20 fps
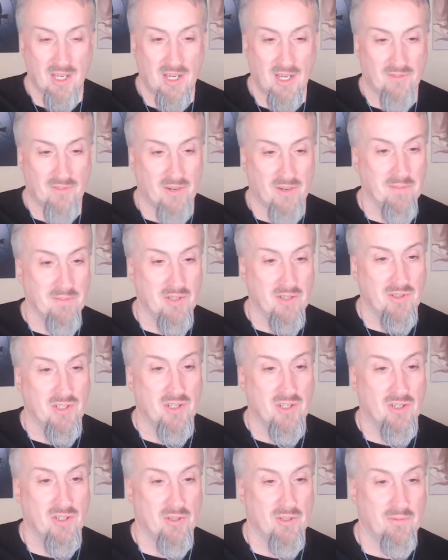from
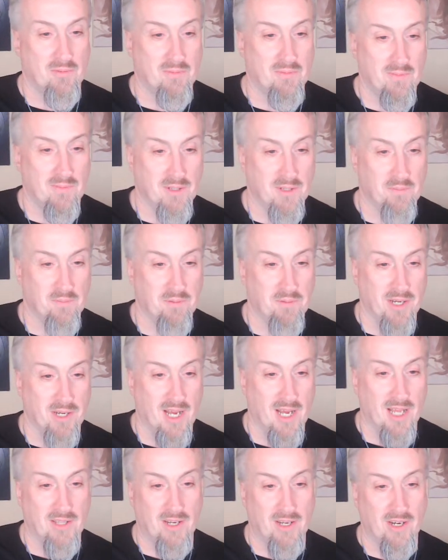YouTube to put it
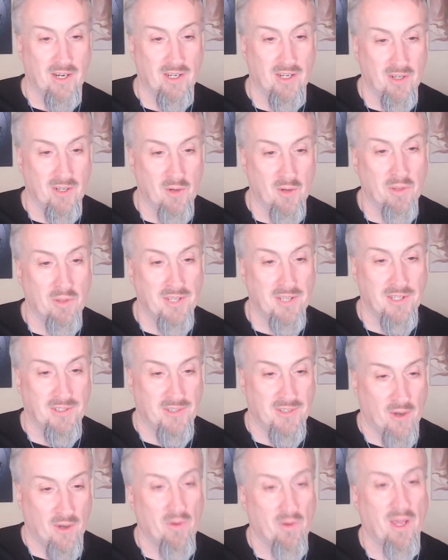on there. And you know what they
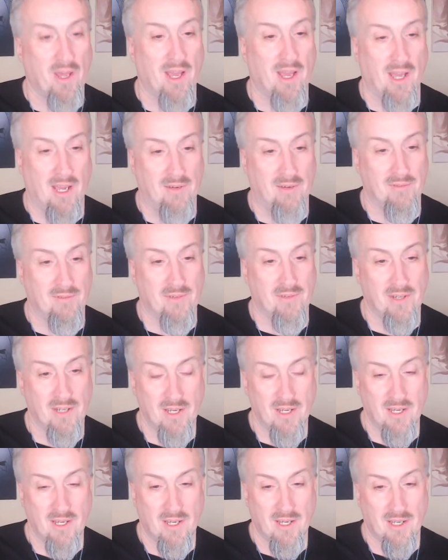don't have?
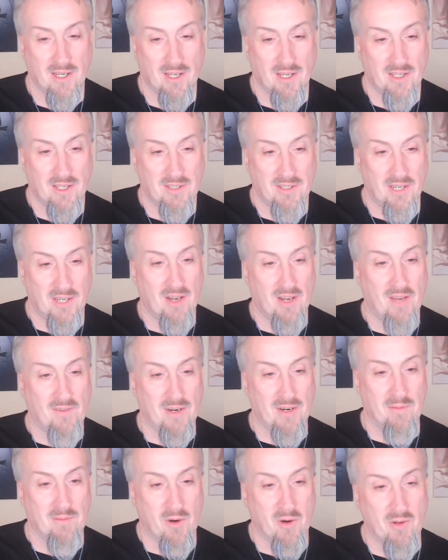They don't have
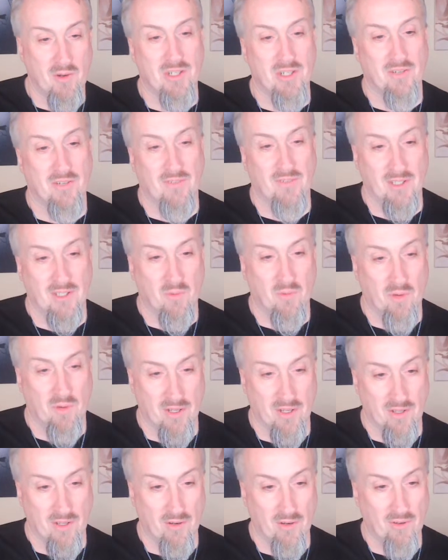an emoji of either
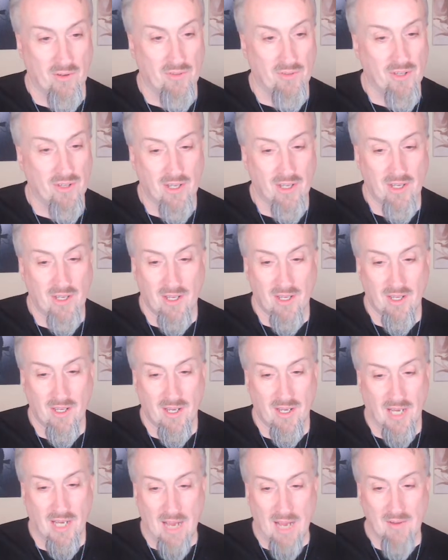one of those.
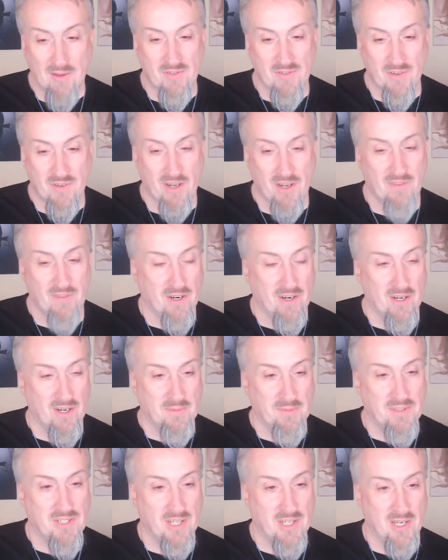I was very, very
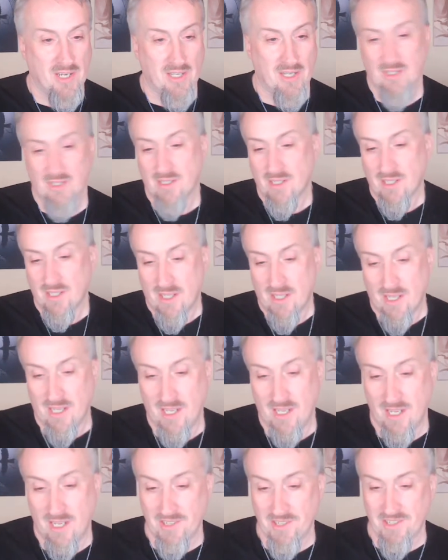upset.
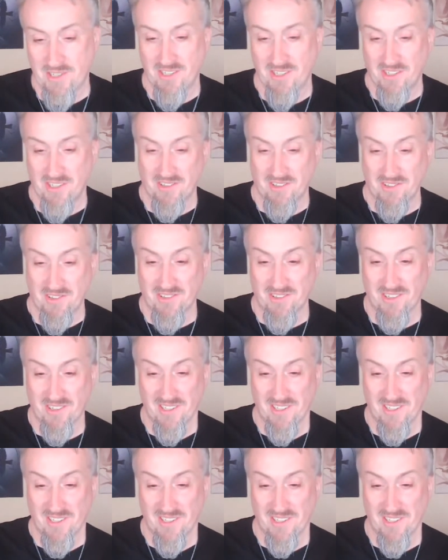So,